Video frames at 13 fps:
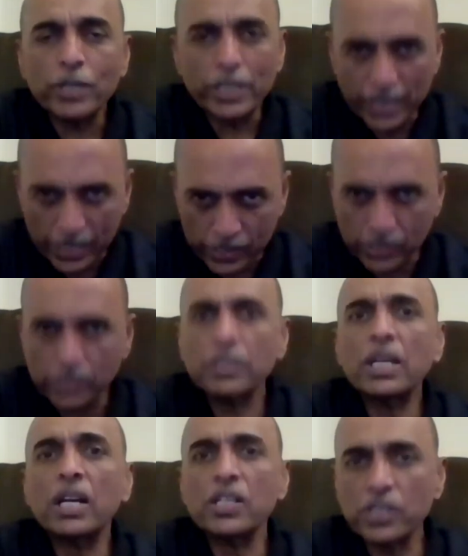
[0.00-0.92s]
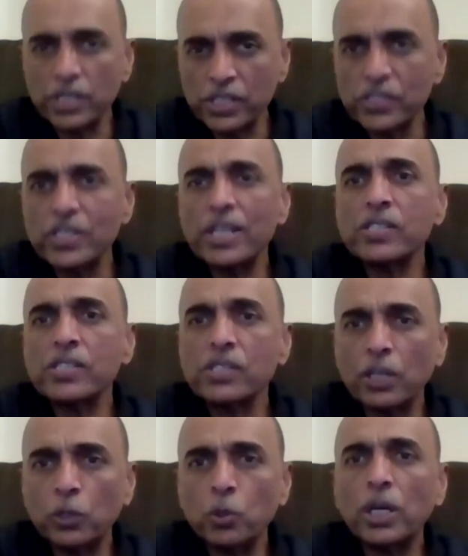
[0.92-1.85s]
Yes, the answer is yes,
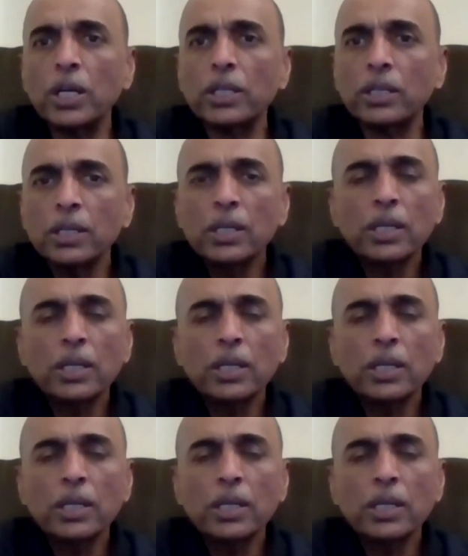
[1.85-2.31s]
Anurag.